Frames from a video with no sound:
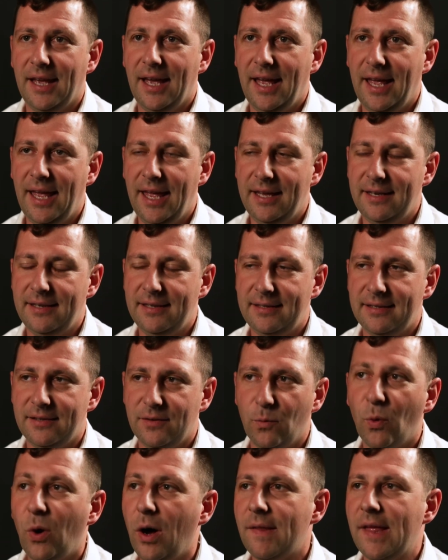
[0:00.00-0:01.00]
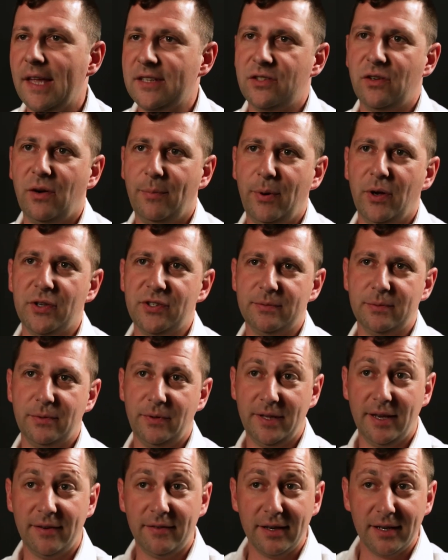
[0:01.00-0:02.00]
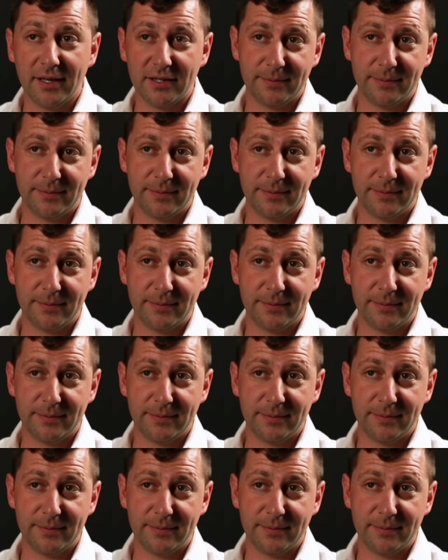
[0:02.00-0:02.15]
And while that's not possible with everything,